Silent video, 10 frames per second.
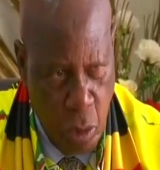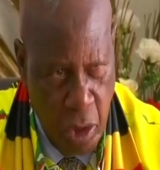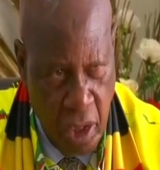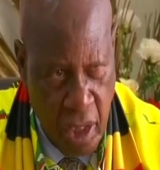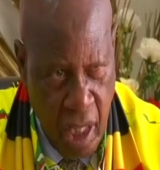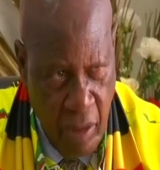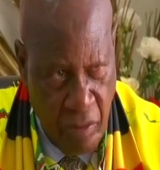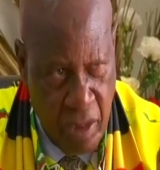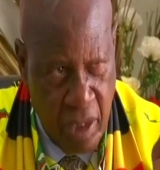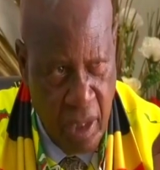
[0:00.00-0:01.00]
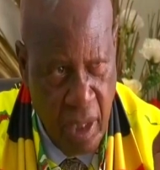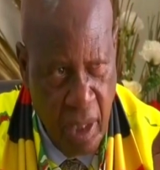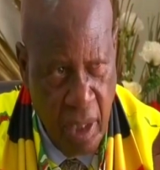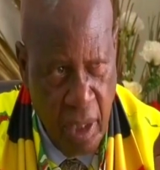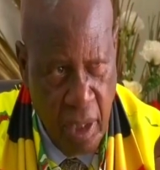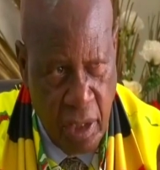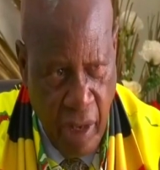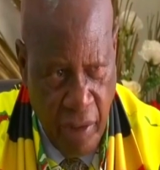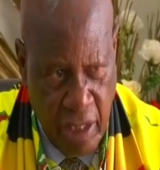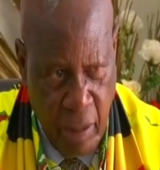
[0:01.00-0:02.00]
his left is
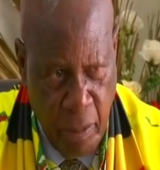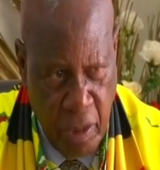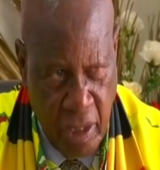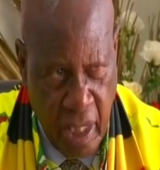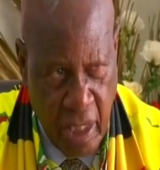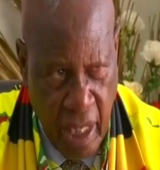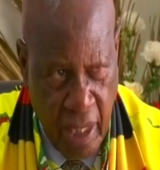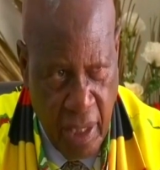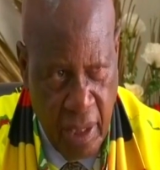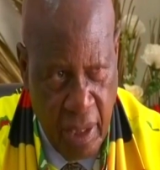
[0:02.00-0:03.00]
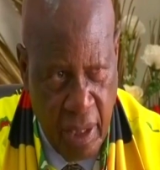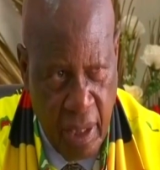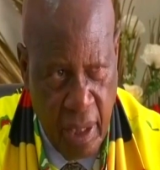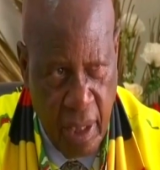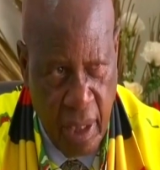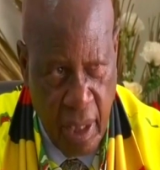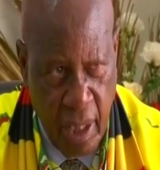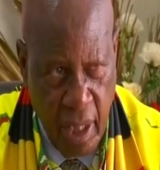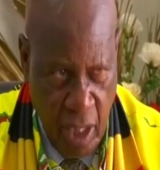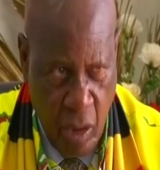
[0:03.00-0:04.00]
our Deputy Secretary
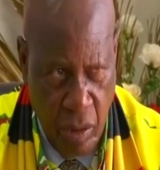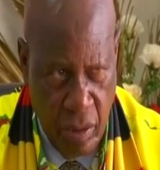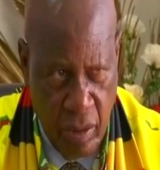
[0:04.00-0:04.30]
Legal,